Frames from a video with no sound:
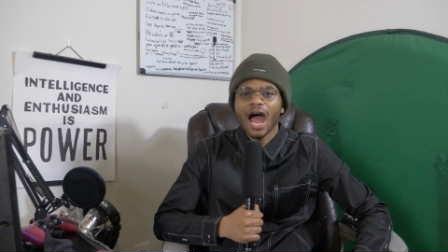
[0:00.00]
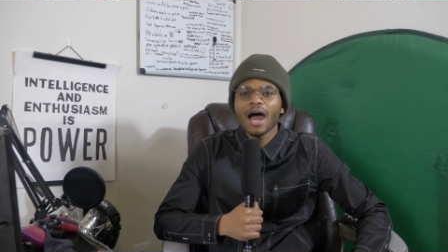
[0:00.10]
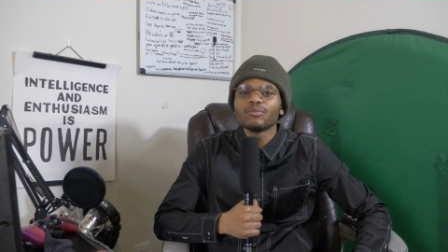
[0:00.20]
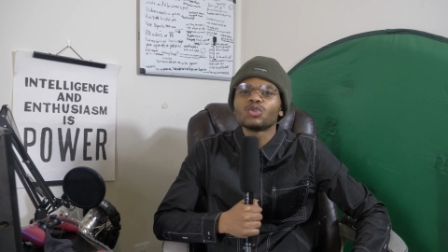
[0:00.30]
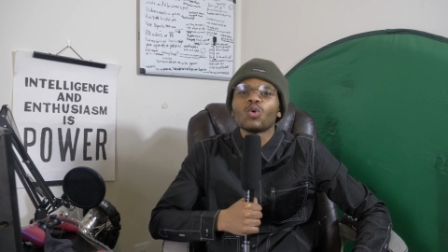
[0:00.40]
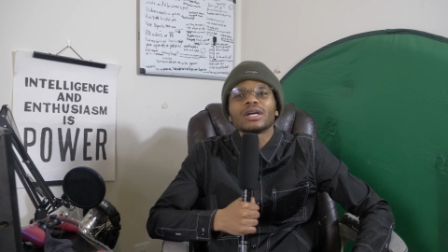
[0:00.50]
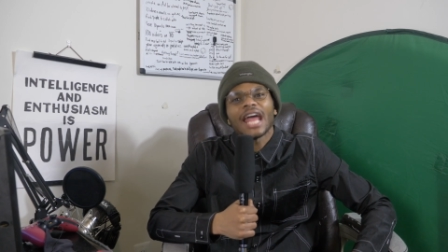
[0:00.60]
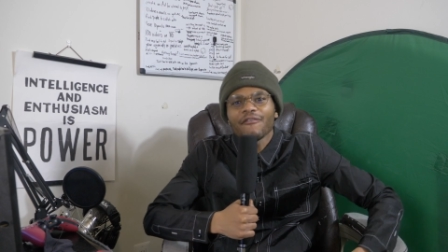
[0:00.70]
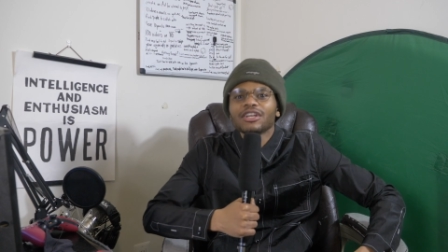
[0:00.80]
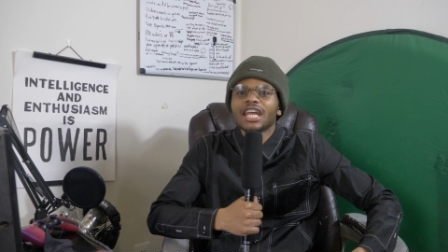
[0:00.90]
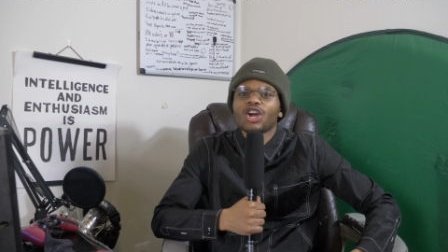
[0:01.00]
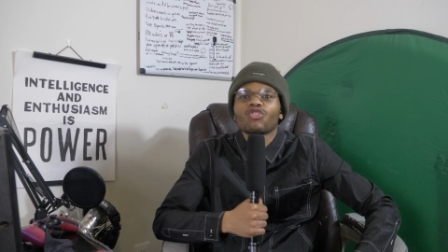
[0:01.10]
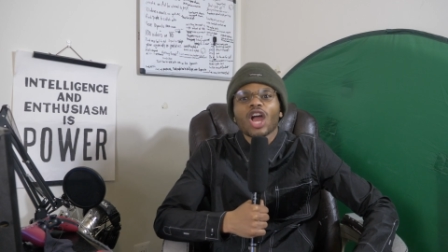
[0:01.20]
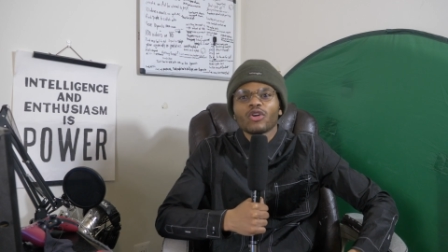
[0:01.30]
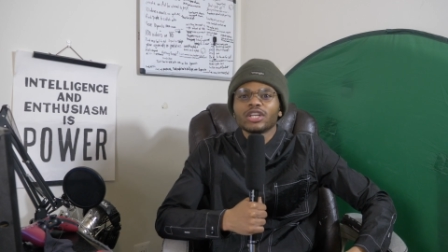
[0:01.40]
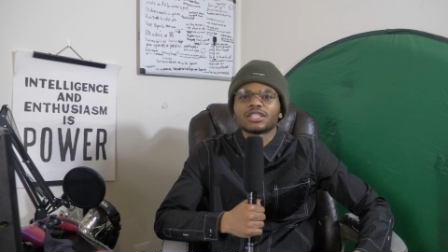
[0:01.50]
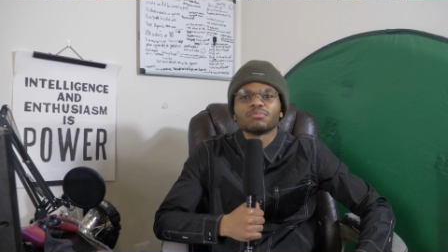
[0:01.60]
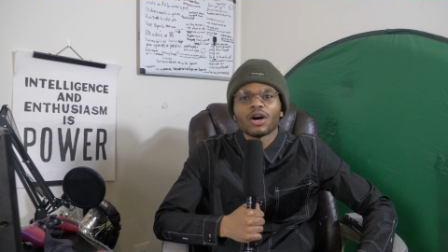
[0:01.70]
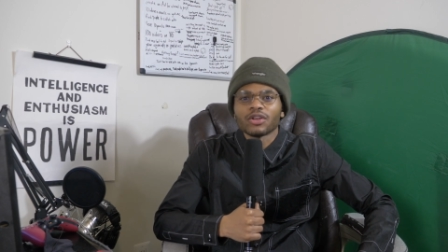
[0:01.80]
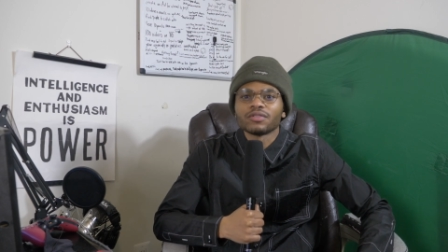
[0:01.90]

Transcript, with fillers: I'm doing everything around this mother.